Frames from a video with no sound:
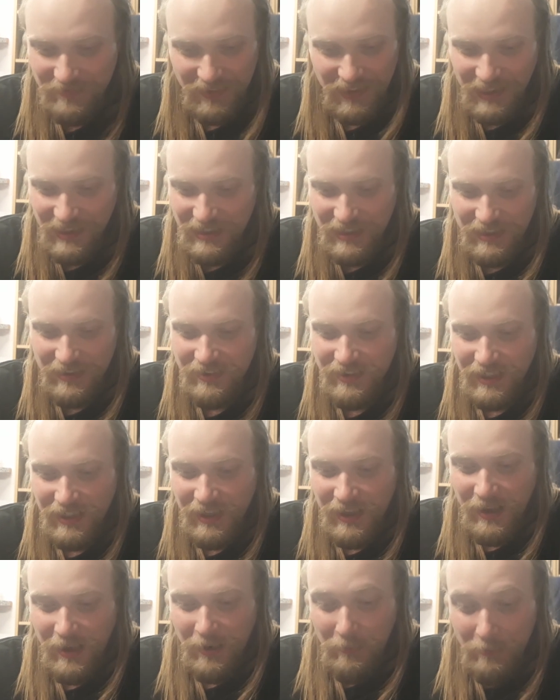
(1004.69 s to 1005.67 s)
Uh,
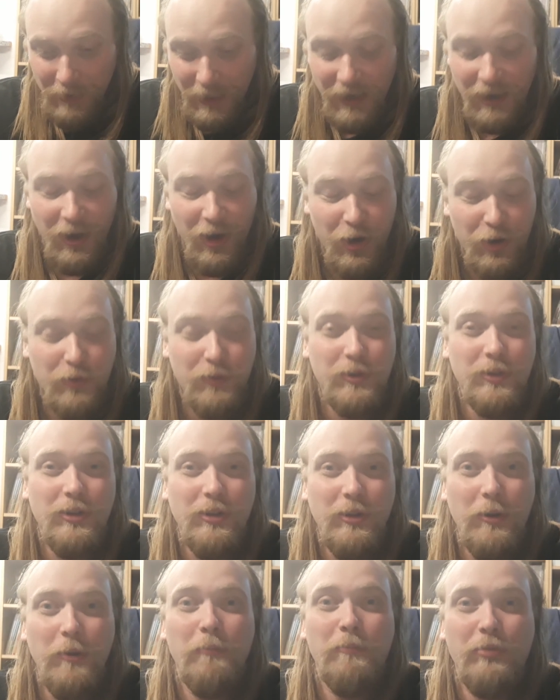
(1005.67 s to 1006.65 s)
yeah,
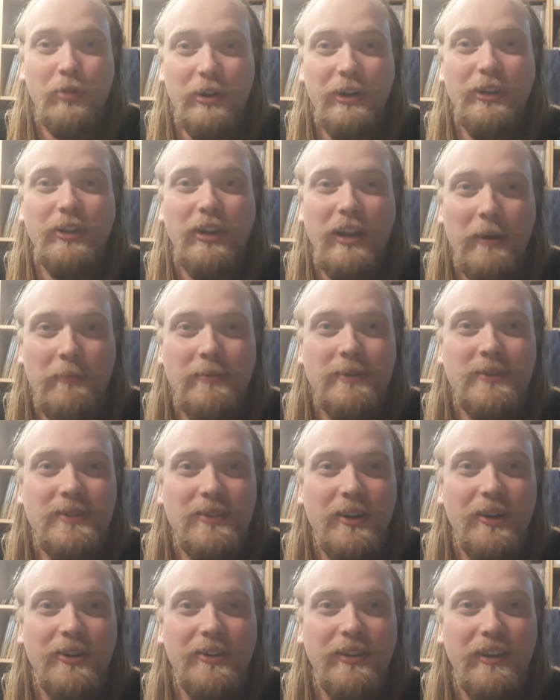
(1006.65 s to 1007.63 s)
overall, a pretty good
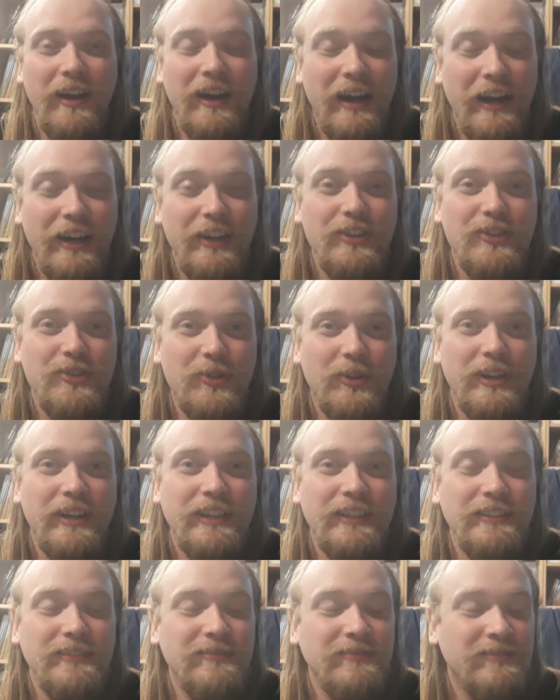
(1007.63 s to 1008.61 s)
episode. I enjoyed
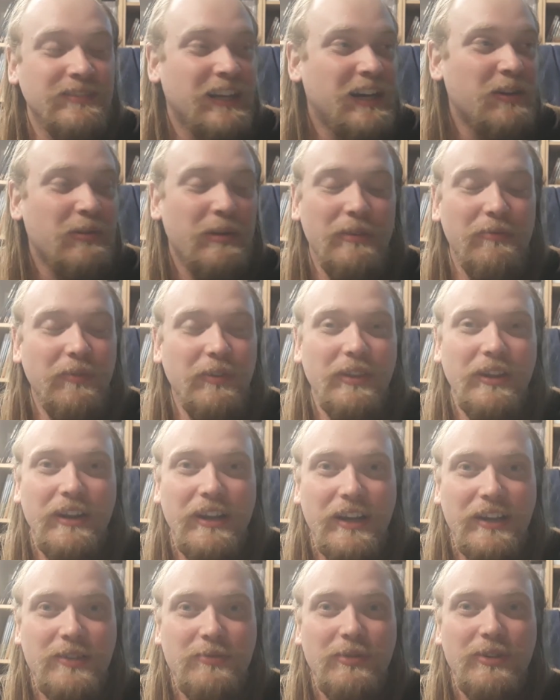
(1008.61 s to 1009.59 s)
it. Can't wait for the
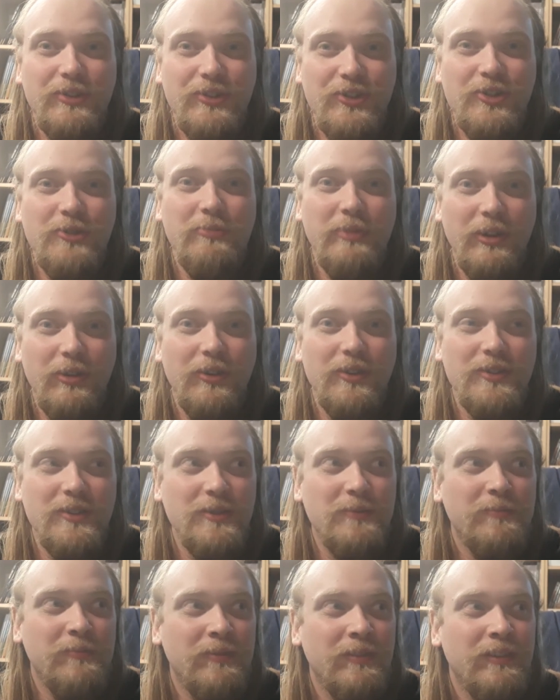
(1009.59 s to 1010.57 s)
next one. Should be
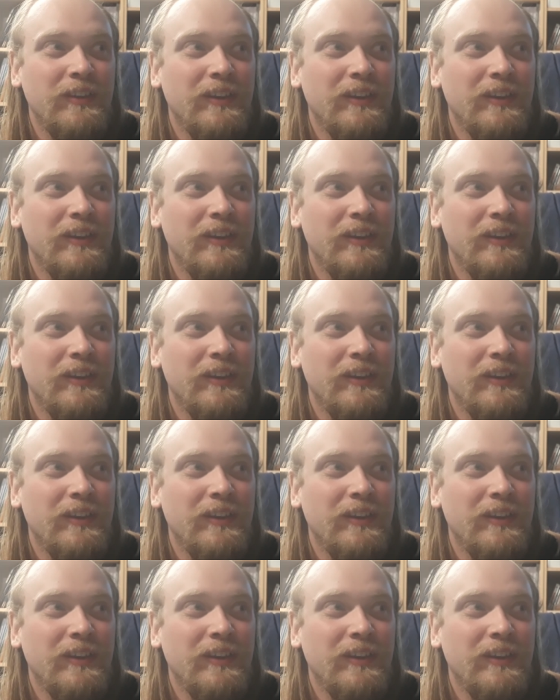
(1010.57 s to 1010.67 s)
awesome.